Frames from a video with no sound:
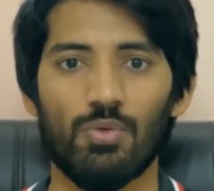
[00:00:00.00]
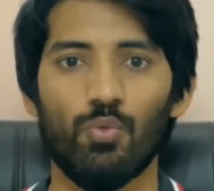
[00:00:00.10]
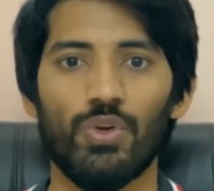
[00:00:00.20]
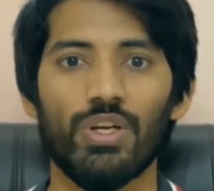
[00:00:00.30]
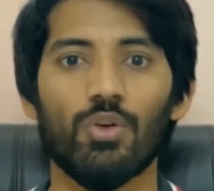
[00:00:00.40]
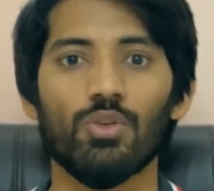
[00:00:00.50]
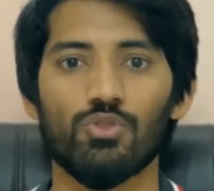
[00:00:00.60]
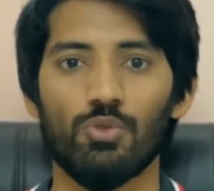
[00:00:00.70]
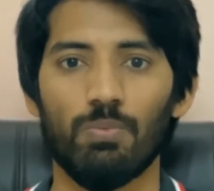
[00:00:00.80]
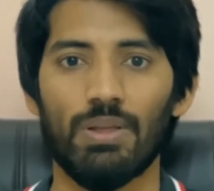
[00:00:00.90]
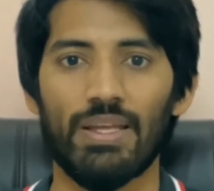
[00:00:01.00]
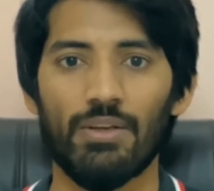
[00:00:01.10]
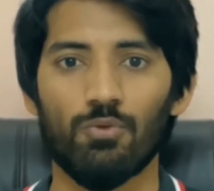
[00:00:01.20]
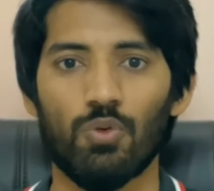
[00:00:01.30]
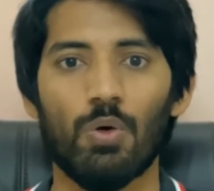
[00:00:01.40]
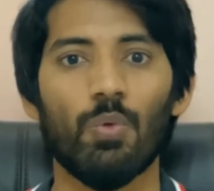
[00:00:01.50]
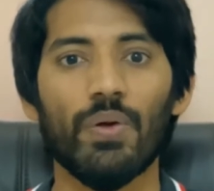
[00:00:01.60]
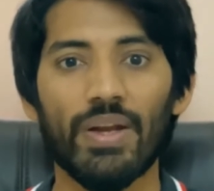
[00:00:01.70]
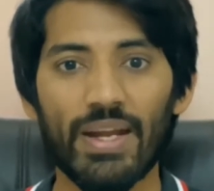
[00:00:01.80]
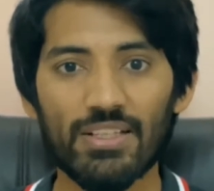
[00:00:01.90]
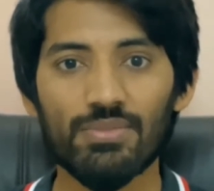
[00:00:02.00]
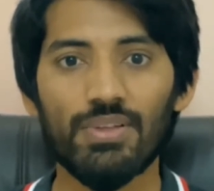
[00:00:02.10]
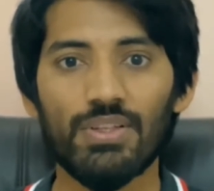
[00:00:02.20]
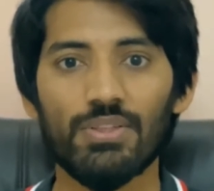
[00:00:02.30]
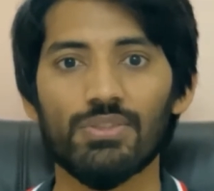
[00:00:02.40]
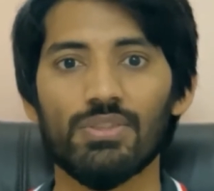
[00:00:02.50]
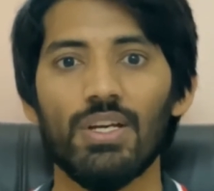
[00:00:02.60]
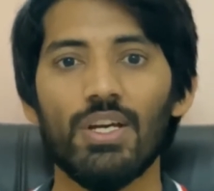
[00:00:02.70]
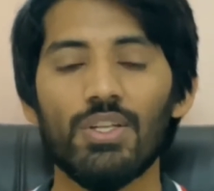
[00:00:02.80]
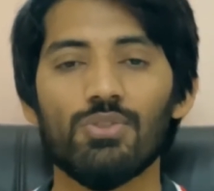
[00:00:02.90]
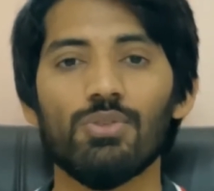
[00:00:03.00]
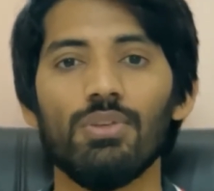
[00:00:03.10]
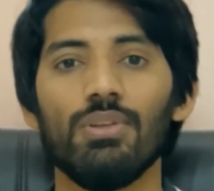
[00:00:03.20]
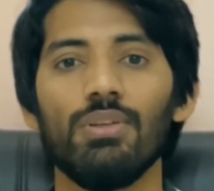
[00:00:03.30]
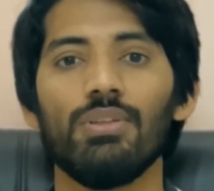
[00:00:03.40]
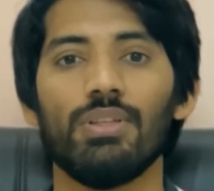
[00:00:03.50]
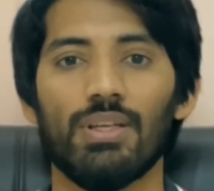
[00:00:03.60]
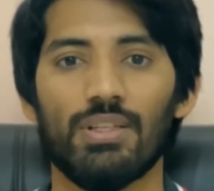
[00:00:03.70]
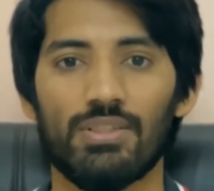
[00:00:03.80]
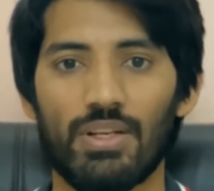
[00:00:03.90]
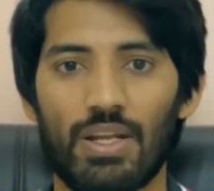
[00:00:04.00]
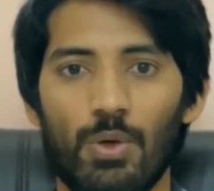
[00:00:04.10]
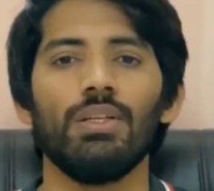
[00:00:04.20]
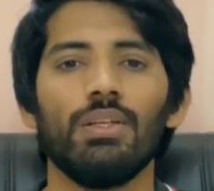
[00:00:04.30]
we are going to plan for our next videos to learn English language.